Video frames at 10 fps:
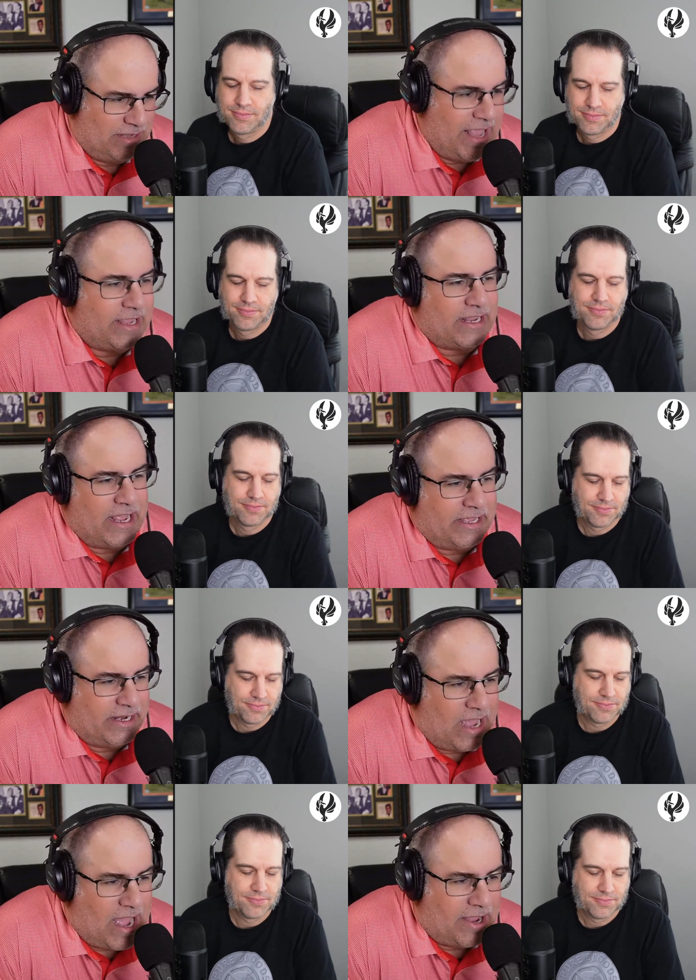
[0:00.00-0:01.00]
Speaker 1: Hey, can I
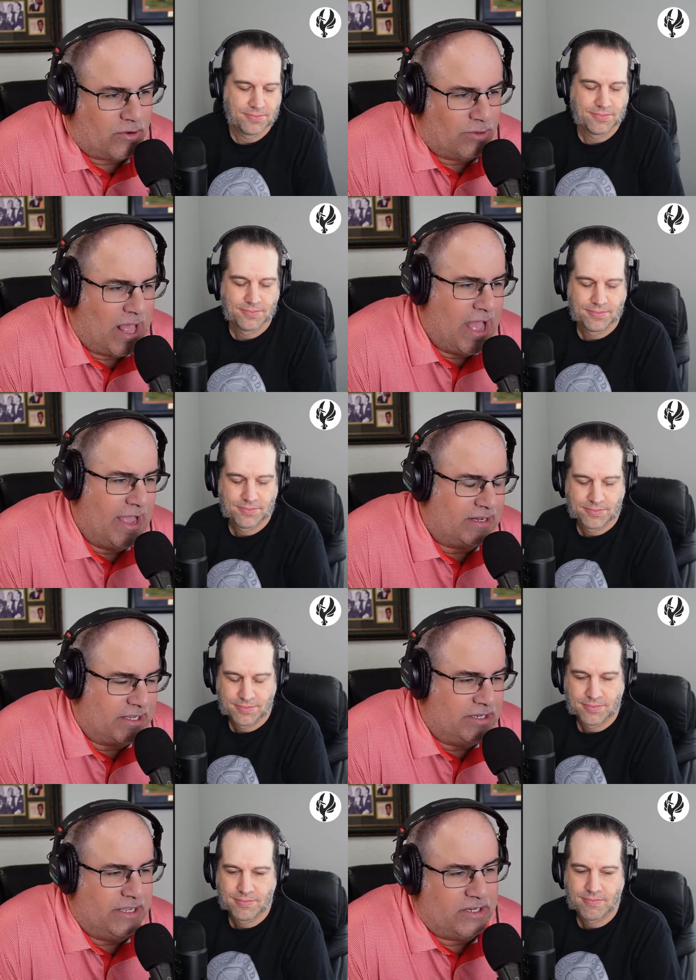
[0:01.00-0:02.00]
get a higher line?
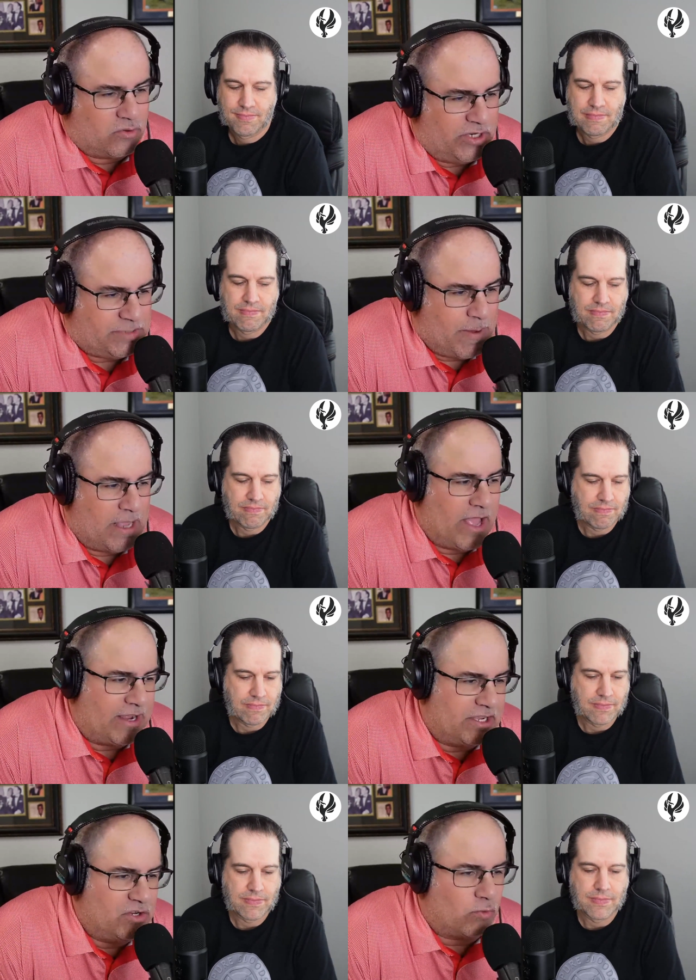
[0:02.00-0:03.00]
Can you increase my
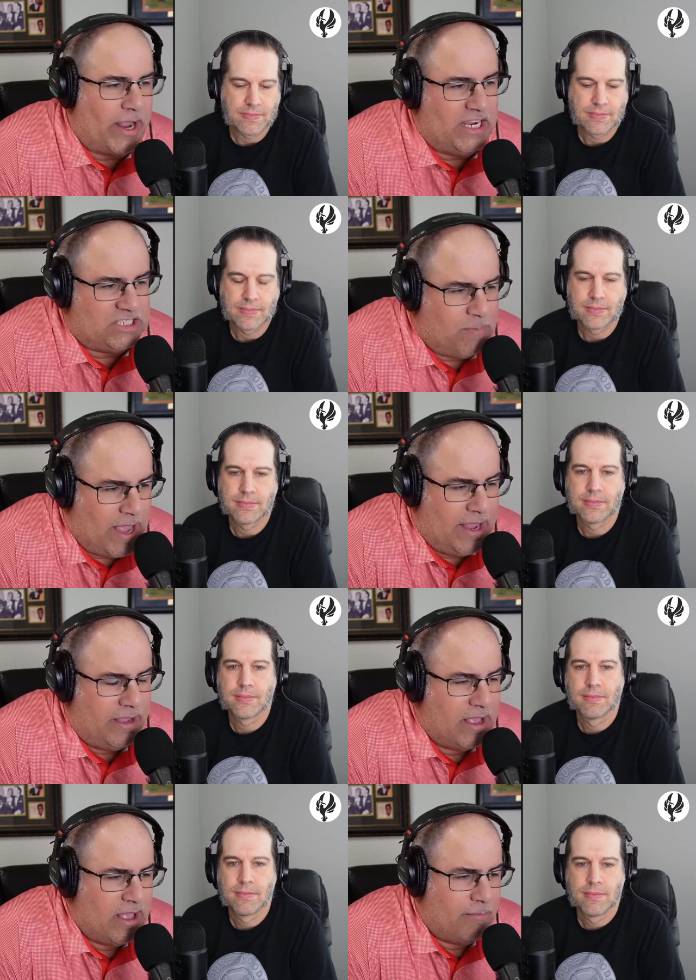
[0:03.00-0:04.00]
line? Can you raise my
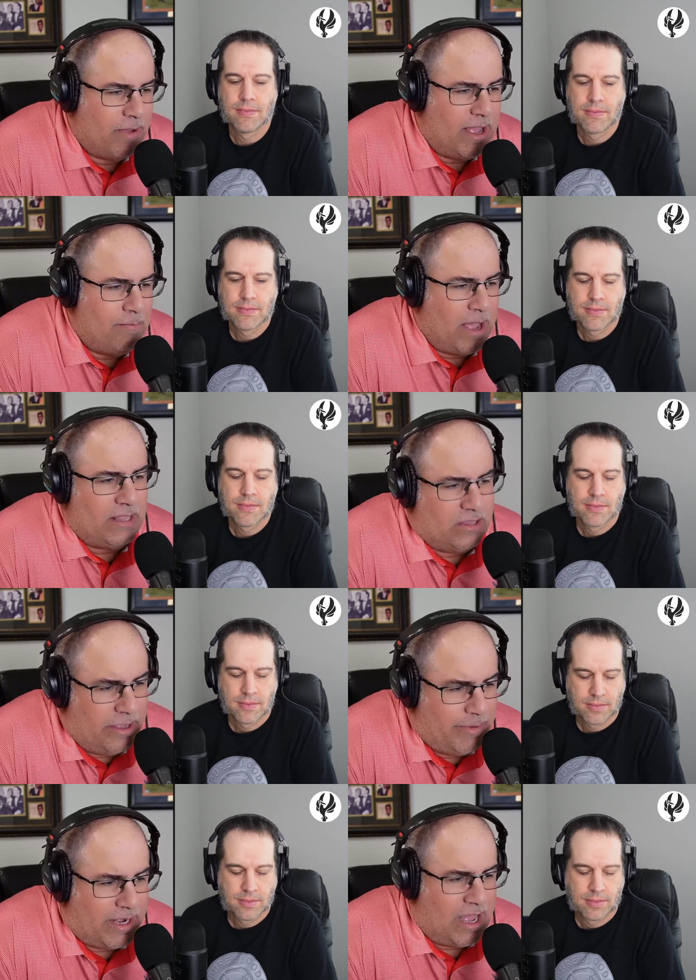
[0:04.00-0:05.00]
my my
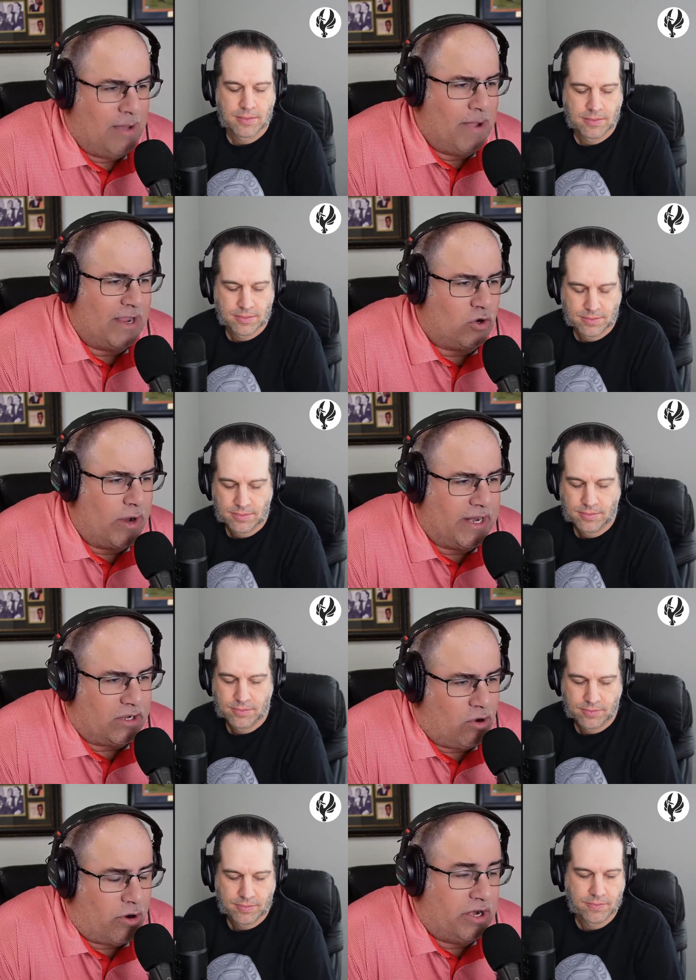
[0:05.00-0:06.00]
limit on my
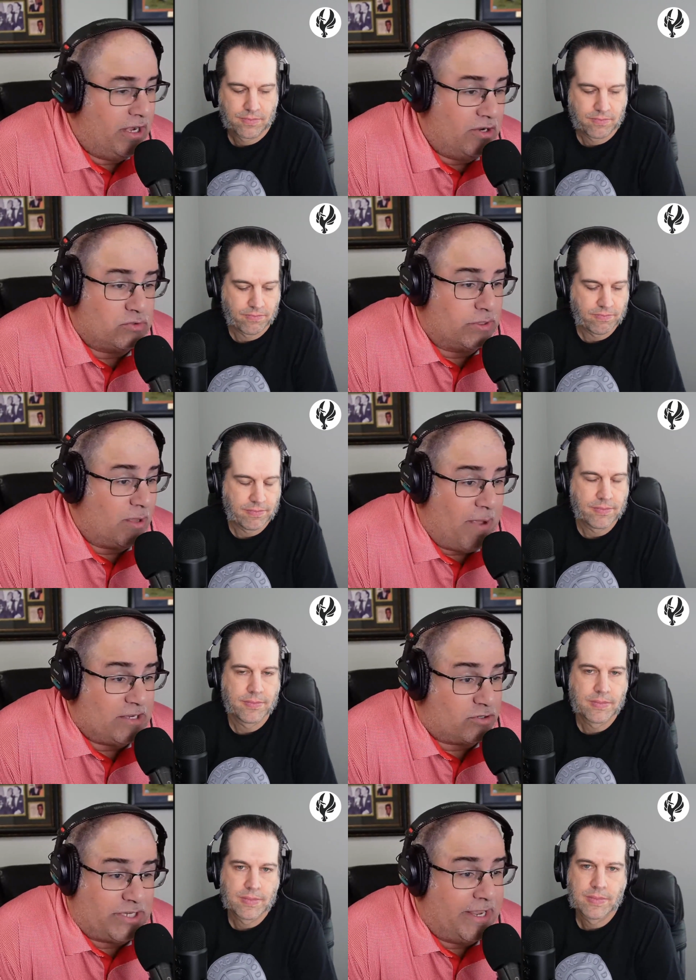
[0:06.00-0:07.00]
credit card? And here's what the
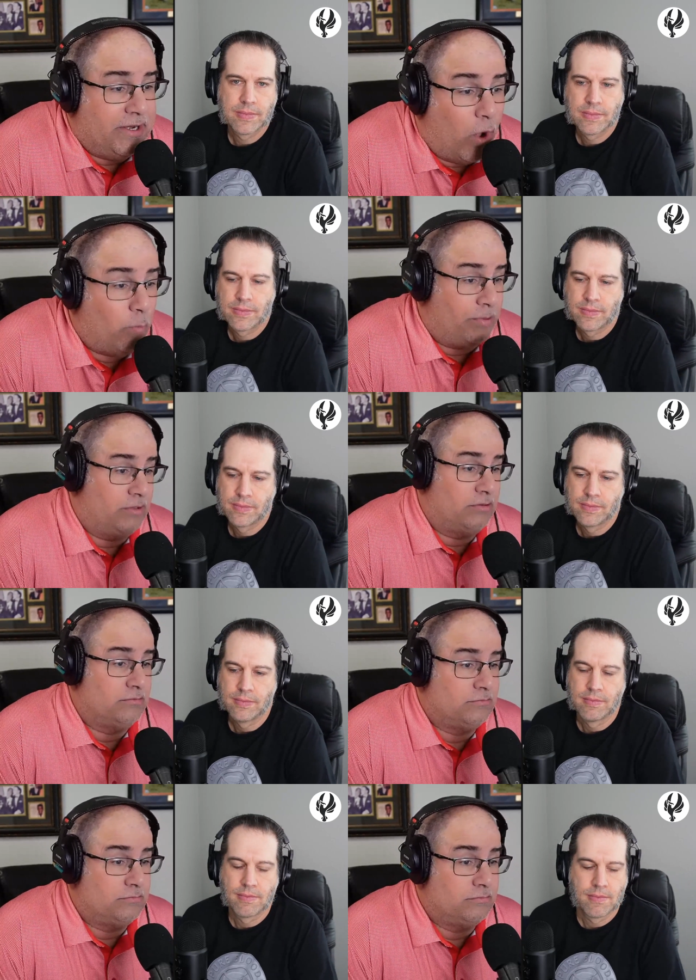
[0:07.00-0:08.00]
banks are saying: Nope,
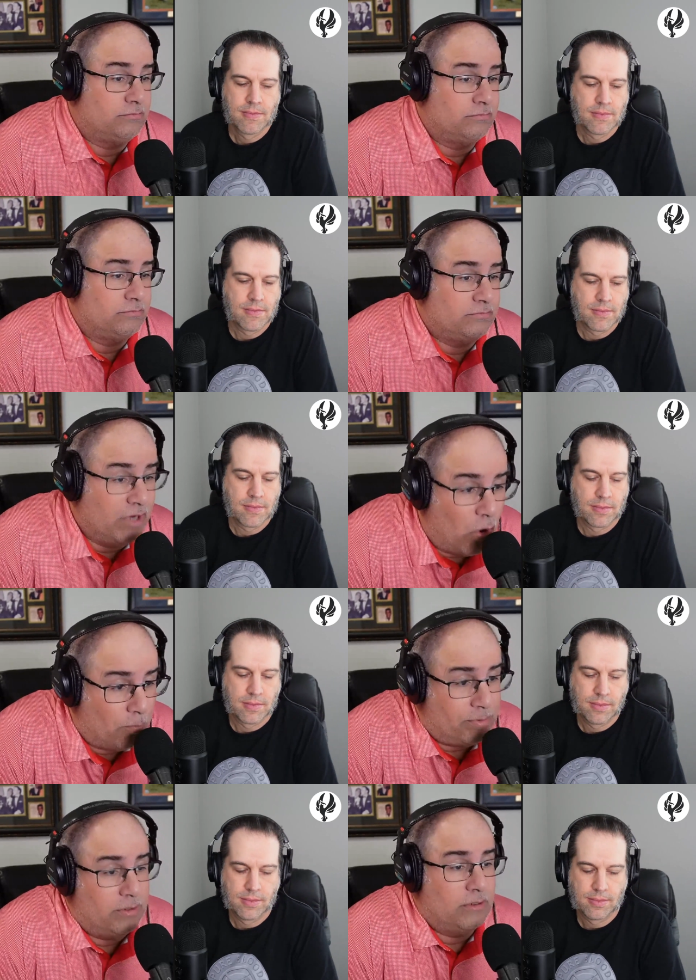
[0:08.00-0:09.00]

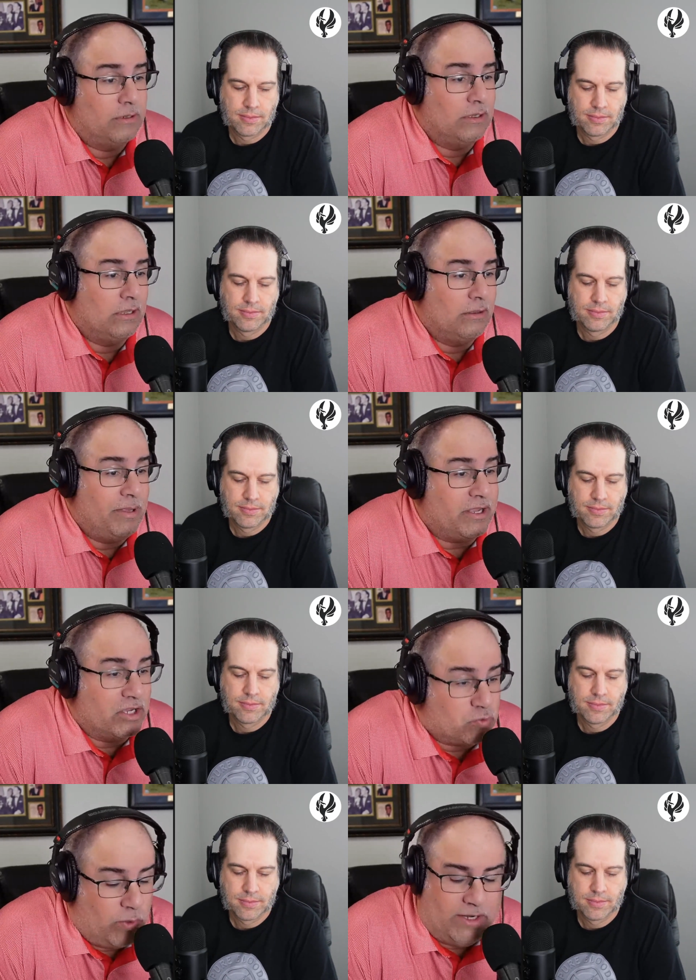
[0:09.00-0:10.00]
nope,
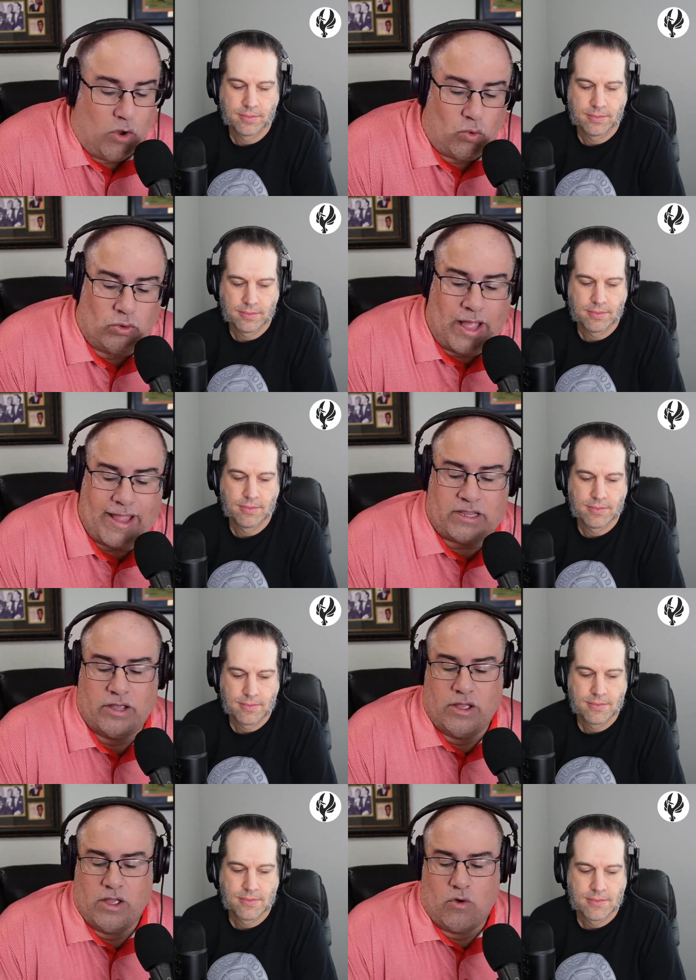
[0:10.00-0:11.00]
because we don't like
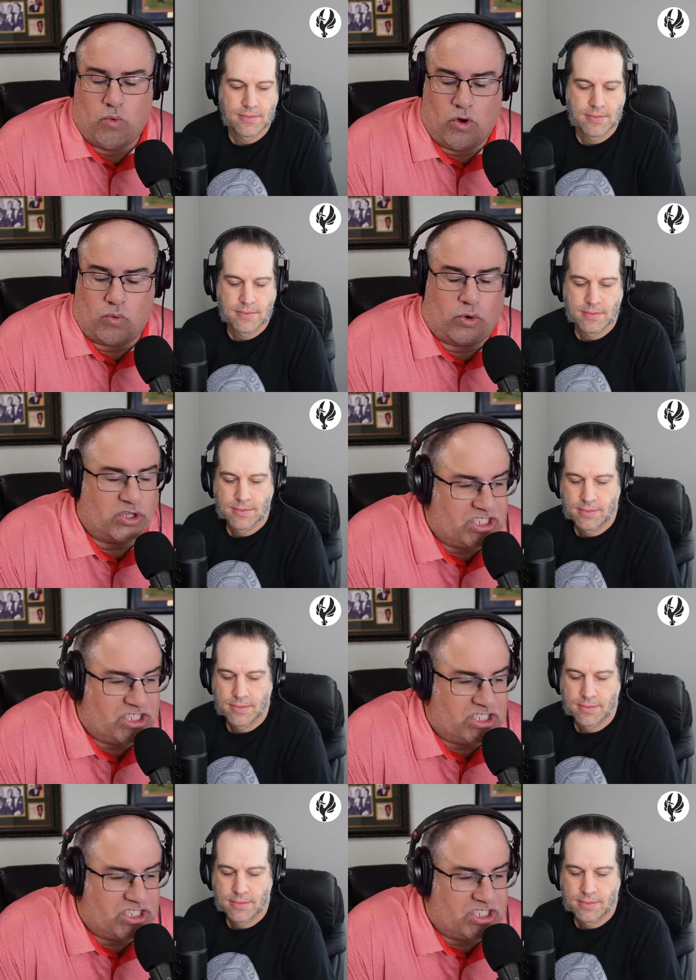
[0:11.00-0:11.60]
what we're